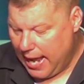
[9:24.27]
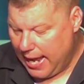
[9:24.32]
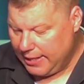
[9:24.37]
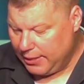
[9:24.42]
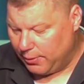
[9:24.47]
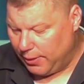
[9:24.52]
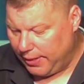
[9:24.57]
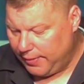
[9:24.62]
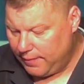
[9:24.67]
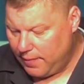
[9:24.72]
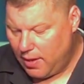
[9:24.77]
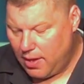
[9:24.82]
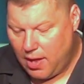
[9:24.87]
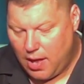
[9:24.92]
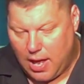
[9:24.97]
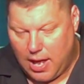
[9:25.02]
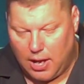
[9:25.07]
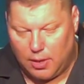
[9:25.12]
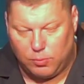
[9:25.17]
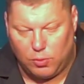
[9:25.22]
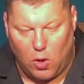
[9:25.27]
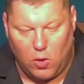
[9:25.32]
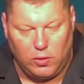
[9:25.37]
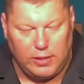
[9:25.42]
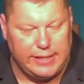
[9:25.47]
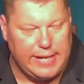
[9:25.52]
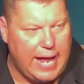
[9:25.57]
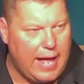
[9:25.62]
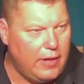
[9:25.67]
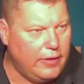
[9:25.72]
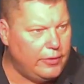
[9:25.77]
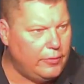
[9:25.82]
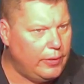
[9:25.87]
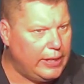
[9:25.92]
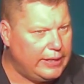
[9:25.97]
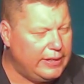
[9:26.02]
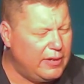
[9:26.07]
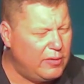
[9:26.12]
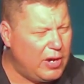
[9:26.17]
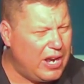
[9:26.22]
Anyway, uh, Roland Allen,
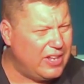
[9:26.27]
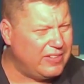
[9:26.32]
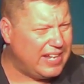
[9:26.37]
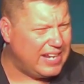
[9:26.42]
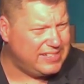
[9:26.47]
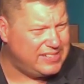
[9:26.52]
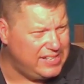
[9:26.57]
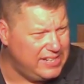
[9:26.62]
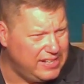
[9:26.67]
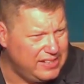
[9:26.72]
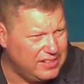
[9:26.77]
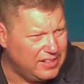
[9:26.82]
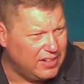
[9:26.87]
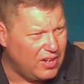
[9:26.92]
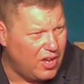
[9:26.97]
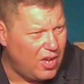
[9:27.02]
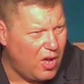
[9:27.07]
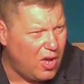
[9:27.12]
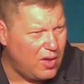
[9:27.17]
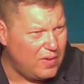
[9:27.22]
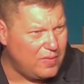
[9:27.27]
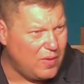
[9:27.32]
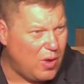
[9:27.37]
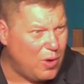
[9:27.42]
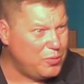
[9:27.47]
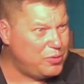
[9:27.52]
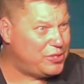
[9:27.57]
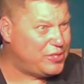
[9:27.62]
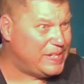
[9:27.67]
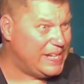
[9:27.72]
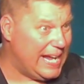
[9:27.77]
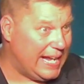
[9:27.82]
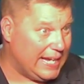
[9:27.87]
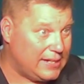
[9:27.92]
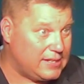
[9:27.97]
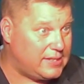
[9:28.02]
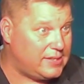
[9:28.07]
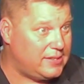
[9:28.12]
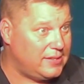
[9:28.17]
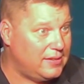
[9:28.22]
written around
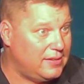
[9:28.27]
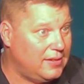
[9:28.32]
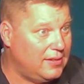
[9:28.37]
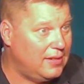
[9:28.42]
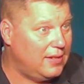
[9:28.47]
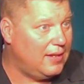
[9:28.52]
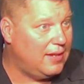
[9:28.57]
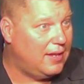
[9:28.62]
1906.